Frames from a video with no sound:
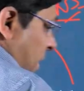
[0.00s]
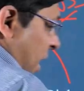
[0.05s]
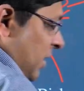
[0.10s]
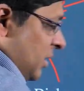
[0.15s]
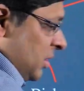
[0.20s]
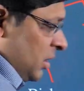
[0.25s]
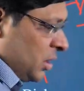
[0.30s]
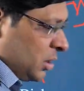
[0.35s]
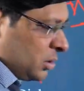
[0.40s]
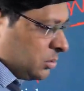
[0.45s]

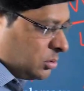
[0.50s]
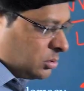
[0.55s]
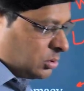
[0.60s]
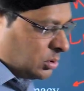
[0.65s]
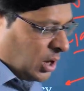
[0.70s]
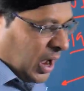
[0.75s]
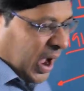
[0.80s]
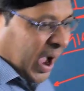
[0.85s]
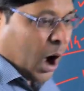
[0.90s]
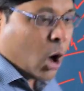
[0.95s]
matter
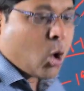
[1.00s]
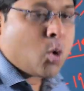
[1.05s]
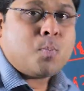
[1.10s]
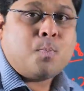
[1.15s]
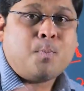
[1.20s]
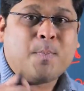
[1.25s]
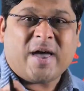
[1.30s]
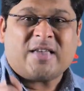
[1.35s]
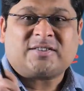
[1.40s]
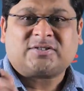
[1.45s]

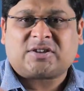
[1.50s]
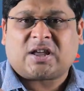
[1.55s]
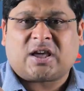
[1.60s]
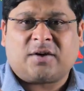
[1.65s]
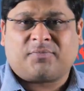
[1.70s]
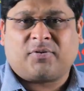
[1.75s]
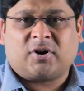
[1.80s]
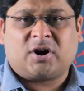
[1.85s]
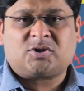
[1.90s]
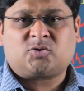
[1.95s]
how best
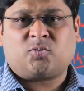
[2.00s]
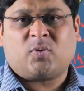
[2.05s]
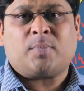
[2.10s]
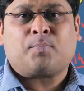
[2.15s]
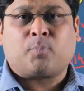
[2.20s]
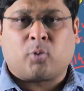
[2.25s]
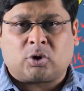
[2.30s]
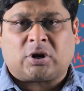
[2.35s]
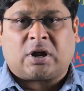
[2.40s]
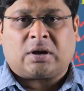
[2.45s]
efforts we
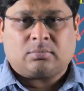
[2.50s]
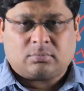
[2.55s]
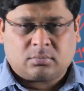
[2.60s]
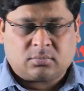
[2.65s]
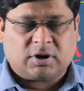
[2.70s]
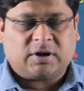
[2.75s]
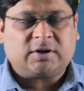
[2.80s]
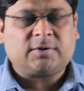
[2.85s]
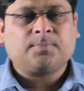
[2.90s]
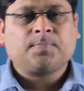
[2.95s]
put in,
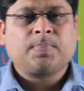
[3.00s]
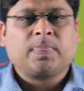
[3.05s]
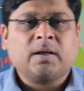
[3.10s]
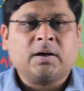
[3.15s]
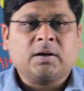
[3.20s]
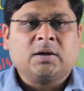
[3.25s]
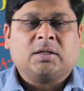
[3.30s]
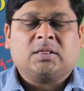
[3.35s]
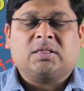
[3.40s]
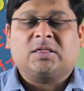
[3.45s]
right?
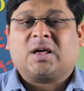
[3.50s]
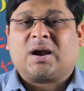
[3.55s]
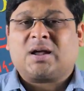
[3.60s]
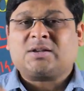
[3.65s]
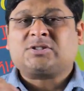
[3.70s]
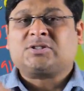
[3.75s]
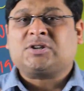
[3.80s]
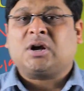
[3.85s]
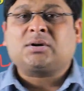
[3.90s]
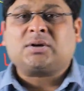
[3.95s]
There
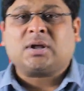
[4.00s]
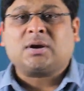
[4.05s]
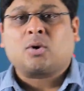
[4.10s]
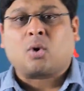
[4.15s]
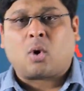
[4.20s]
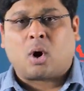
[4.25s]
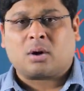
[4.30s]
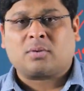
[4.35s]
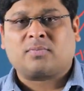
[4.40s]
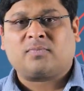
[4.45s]
are certain
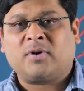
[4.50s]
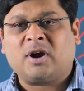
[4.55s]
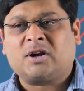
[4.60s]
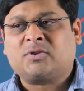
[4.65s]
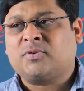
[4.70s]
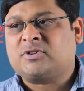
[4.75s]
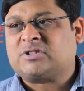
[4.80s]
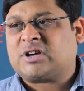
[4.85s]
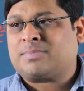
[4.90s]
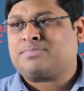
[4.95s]

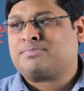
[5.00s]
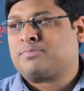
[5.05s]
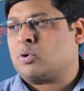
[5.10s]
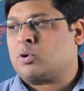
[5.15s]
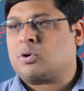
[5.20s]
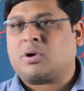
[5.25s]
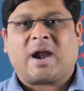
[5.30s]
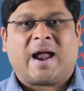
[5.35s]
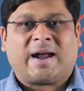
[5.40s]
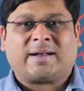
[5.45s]
conflicts which are
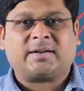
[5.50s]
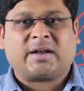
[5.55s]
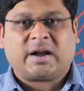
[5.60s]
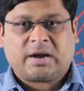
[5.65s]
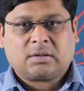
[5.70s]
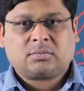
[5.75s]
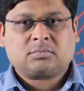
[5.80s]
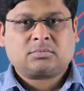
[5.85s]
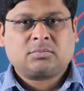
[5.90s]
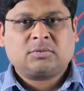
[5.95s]

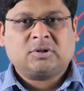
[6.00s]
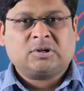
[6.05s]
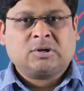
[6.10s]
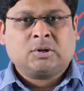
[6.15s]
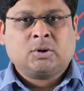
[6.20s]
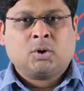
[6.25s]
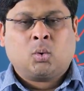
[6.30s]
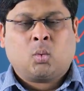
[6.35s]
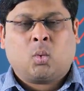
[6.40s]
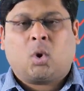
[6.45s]
protracted.
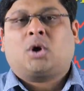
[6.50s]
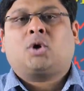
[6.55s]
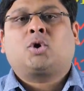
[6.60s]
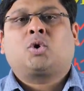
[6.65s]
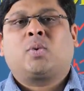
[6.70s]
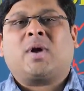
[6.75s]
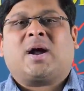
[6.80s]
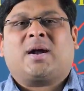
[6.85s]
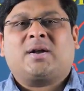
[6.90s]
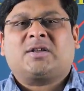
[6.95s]
What
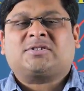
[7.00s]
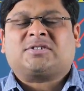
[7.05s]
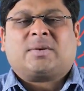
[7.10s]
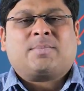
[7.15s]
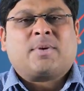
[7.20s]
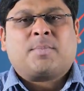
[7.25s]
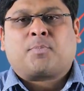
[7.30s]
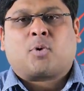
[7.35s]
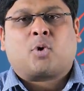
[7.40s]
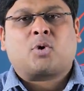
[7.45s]
do we
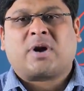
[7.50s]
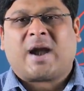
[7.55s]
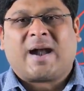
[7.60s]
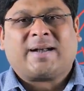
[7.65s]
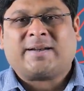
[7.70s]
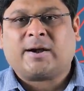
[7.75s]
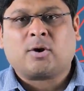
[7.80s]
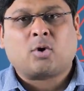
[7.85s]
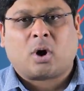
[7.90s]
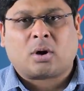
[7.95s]
understand by
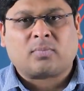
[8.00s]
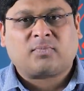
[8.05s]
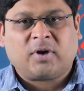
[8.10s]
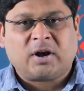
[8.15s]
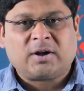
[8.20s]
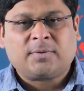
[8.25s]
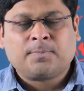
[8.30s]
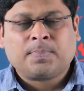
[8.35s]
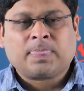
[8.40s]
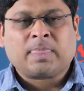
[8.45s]
protracted
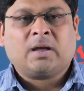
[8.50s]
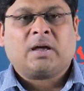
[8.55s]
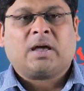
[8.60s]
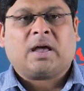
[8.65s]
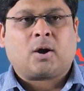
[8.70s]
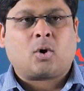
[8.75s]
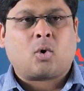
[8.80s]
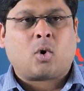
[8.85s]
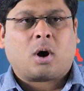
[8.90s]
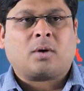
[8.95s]
conflict?
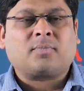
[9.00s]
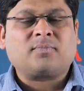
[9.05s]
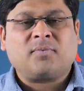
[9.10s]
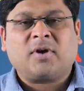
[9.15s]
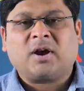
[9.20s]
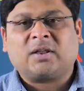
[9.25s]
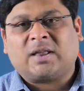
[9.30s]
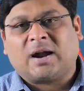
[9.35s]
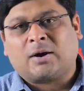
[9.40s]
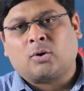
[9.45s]
A
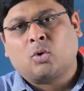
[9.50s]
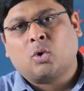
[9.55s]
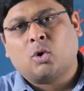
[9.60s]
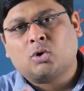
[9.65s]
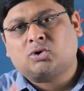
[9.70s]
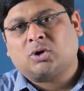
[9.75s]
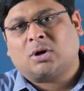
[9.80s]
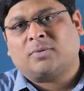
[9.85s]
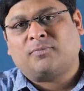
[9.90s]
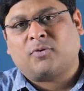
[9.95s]
conflict that
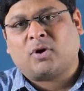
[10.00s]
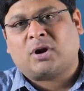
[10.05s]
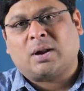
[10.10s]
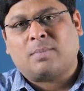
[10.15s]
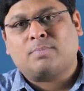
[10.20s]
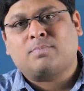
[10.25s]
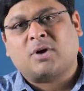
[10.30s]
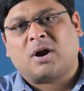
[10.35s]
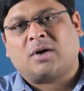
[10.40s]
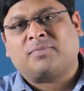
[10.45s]
goes on for
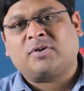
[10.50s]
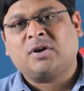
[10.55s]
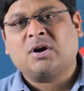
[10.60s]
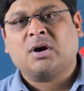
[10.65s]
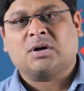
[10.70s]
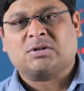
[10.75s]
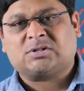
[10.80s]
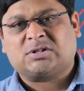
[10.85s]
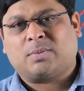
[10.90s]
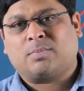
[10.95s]
number of
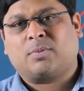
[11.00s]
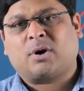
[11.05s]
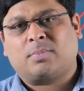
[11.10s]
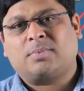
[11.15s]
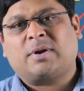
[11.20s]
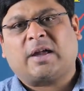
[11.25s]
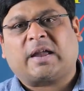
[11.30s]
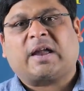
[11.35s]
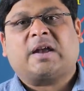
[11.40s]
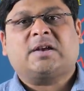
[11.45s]
years, number
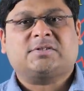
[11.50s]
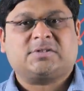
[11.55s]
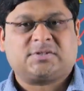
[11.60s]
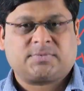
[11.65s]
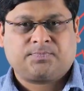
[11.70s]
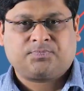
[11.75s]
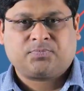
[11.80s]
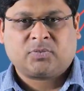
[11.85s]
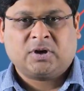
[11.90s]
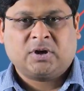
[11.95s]
of
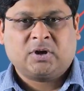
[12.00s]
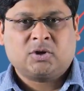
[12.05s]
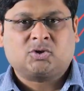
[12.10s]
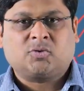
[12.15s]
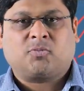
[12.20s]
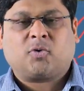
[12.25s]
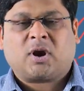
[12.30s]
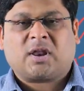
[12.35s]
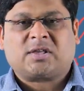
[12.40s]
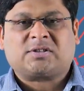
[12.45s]
decades.
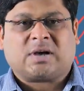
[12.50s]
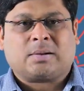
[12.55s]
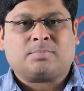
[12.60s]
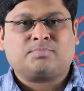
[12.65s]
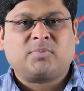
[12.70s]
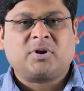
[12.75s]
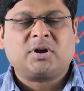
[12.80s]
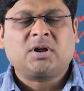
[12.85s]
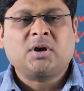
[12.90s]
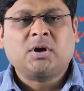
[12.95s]
So for
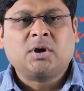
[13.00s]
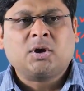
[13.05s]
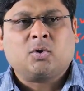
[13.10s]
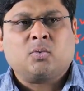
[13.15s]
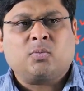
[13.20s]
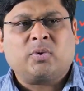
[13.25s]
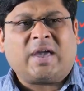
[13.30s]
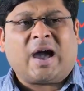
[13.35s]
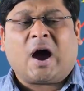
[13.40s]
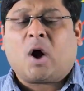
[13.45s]
example,
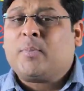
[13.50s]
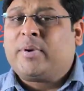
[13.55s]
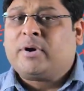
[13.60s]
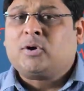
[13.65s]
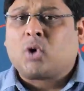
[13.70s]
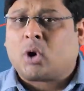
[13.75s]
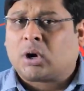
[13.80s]
we have been